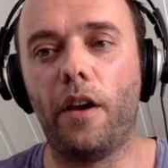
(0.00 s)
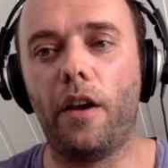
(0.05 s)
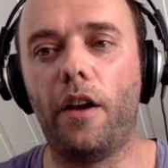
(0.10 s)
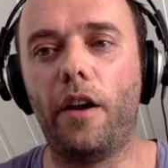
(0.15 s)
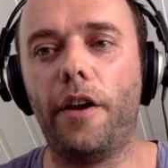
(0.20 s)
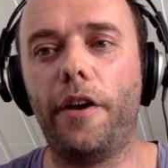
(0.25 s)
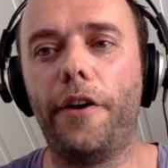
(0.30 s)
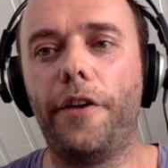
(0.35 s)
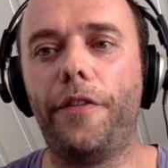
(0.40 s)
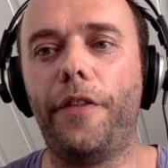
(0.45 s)

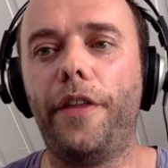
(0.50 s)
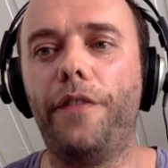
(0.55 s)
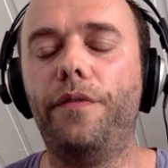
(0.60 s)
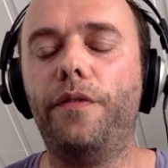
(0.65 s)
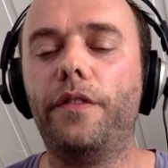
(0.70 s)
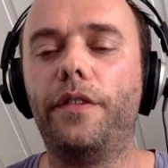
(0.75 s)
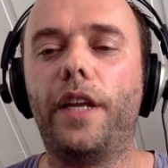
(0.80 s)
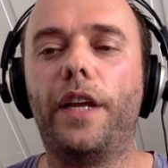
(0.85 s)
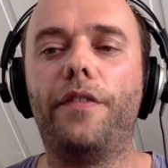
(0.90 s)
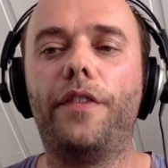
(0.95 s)
Uh, th
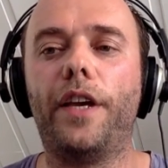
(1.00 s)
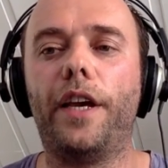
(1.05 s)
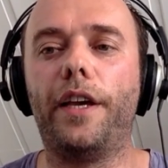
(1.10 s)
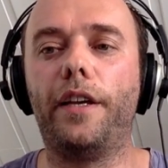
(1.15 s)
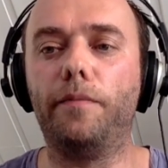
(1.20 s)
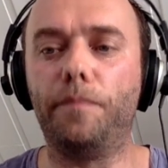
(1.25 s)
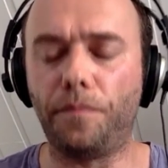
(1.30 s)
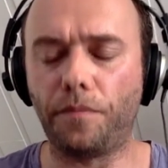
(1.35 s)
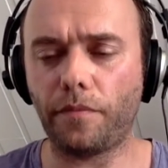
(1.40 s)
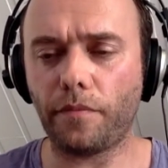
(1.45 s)
then
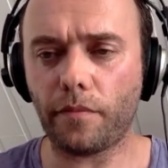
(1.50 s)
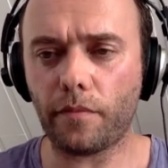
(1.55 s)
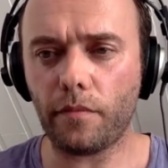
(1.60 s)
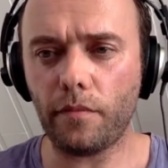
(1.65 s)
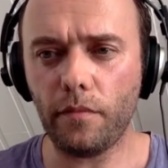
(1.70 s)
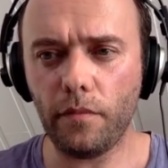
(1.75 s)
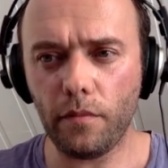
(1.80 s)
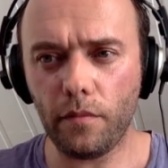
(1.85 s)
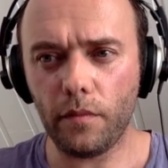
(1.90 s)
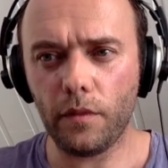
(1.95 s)
they
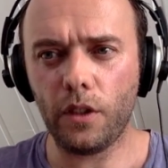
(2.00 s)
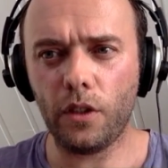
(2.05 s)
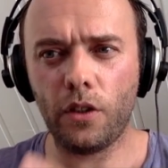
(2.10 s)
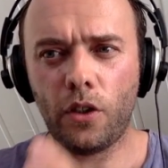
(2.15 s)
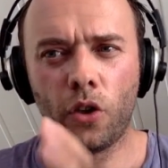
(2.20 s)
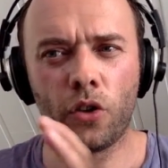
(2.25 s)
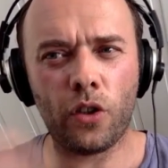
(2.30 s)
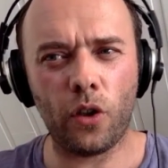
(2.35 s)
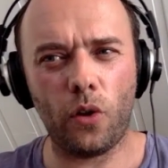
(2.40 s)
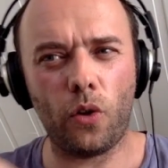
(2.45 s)

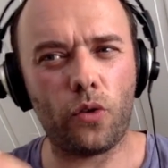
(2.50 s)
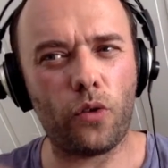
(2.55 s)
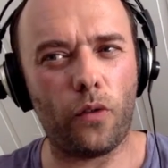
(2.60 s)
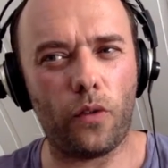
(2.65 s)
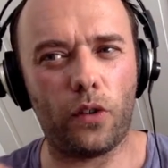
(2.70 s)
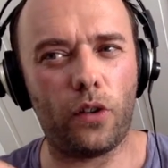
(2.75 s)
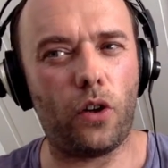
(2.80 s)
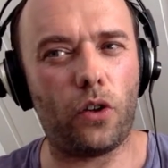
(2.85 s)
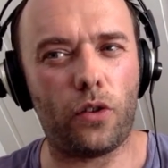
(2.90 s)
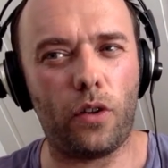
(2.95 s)
got a lot
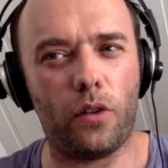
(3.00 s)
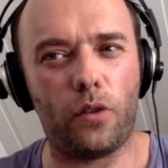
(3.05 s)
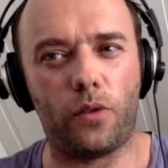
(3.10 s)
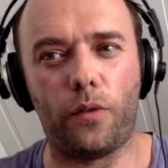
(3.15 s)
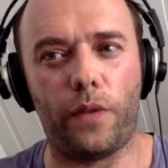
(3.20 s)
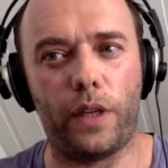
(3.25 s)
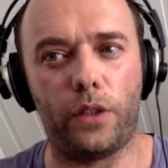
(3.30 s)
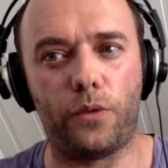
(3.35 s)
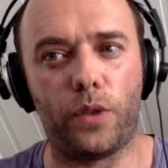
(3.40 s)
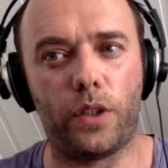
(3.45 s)
got a
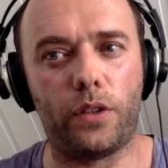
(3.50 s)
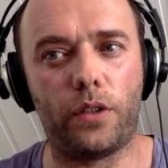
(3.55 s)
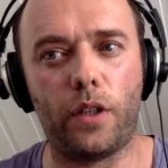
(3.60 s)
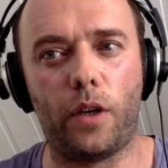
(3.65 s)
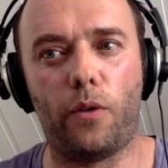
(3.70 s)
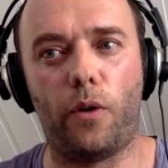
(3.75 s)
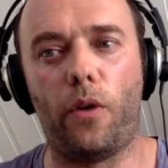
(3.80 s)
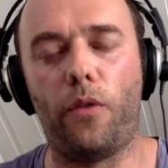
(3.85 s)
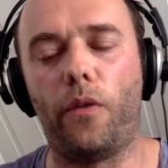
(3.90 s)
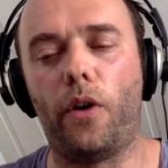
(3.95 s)
lot of
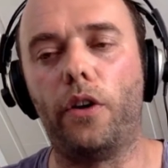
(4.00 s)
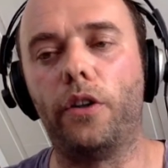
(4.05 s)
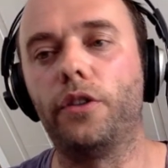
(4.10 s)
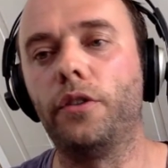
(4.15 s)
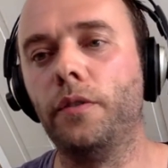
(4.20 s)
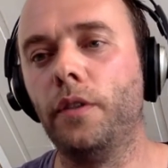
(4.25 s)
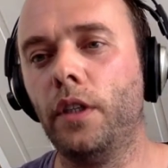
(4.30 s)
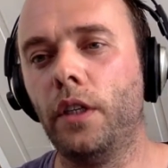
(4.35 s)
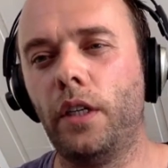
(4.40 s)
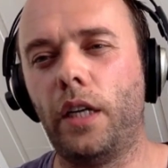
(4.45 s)
interest around
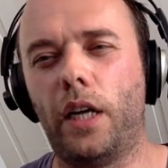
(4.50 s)
Varnish,